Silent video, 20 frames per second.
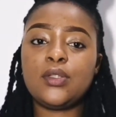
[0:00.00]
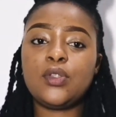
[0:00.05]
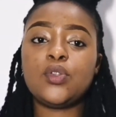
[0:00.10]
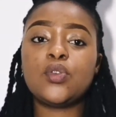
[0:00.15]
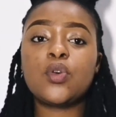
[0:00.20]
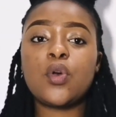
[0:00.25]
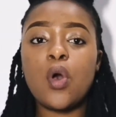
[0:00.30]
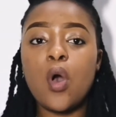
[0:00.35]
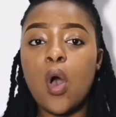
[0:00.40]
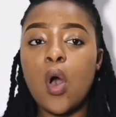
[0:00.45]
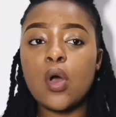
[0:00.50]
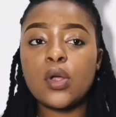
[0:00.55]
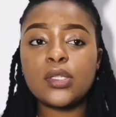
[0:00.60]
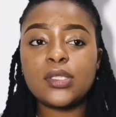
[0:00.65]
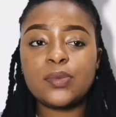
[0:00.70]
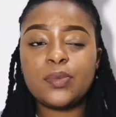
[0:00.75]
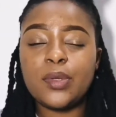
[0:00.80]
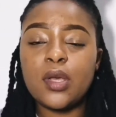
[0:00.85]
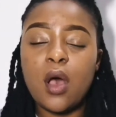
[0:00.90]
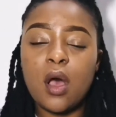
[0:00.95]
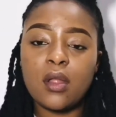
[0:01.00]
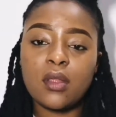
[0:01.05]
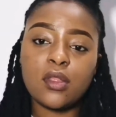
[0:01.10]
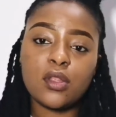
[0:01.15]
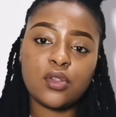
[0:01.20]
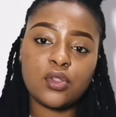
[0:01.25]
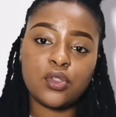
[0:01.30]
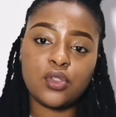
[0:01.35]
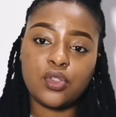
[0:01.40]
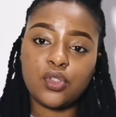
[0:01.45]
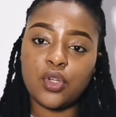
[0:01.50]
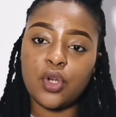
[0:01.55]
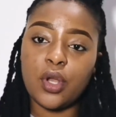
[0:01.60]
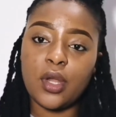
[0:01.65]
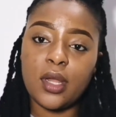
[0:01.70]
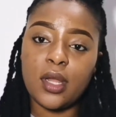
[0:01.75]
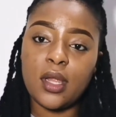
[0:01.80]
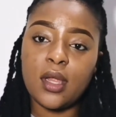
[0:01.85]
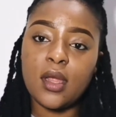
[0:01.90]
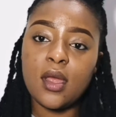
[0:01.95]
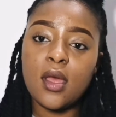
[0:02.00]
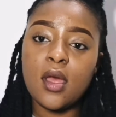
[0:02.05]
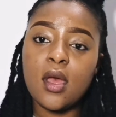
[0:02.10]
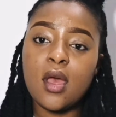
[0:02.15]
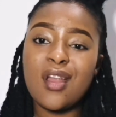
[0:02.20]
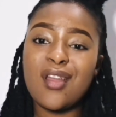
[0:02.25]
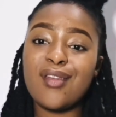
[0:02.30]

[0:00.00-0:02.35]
you can't be on this journey